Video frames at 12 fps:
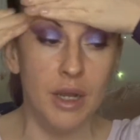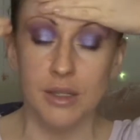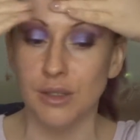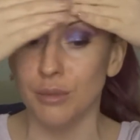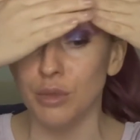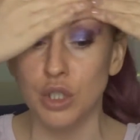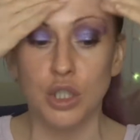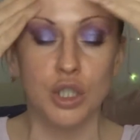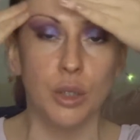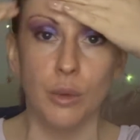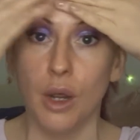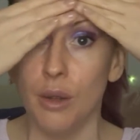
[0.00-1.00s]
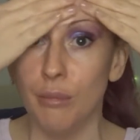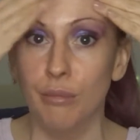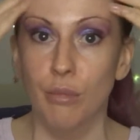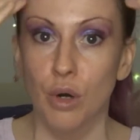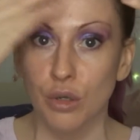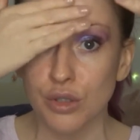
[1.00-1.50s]
as I'm sure
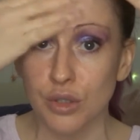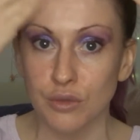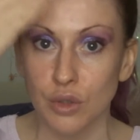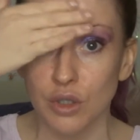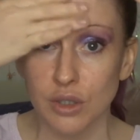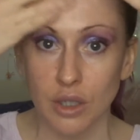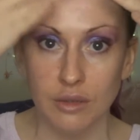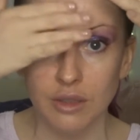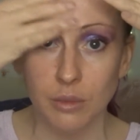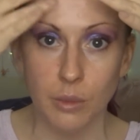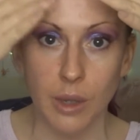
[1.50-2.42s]
most of yours are as